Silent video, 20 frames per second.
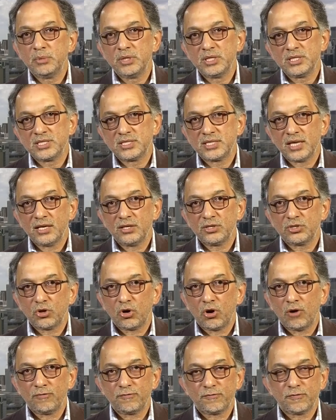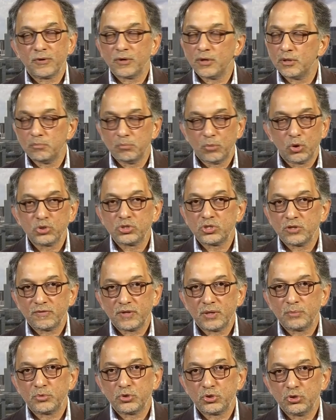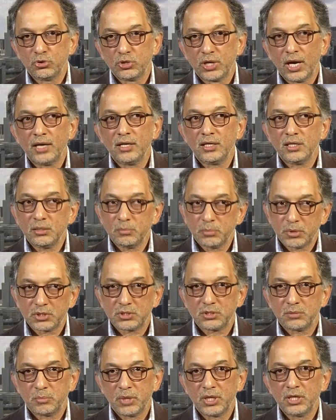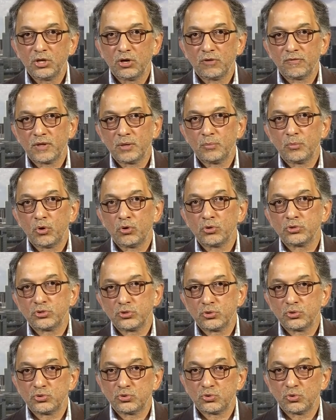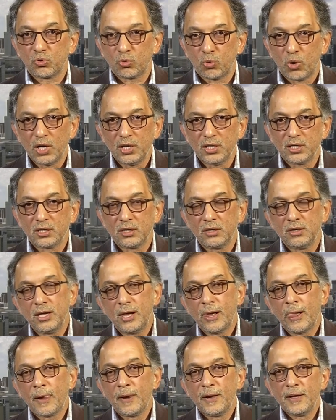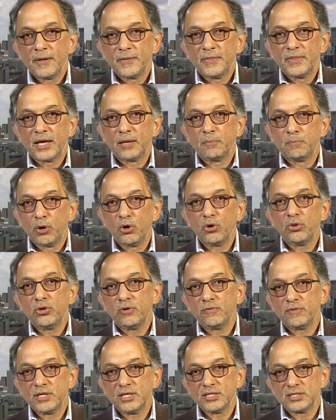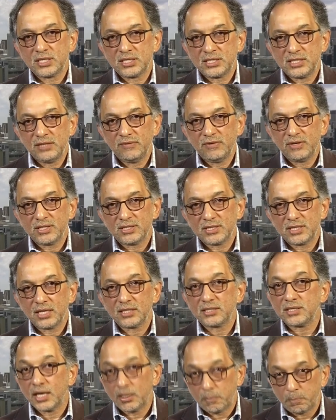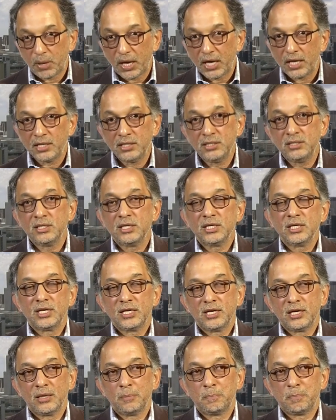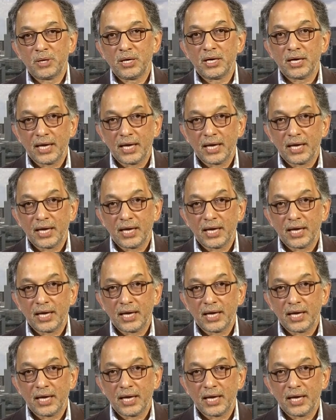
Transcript: been sent off, uh, most of them to Uganda, but many of them also to Rwanda, that both of these receiving states get paid uh, per